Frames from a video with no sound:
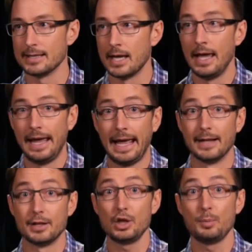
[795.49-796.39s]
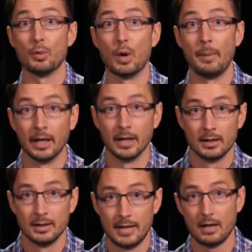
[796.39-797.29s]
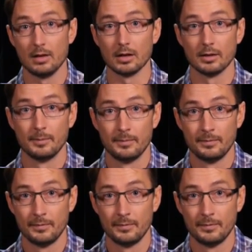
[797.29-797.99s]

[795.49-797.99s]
says, and superwoman. Take a look.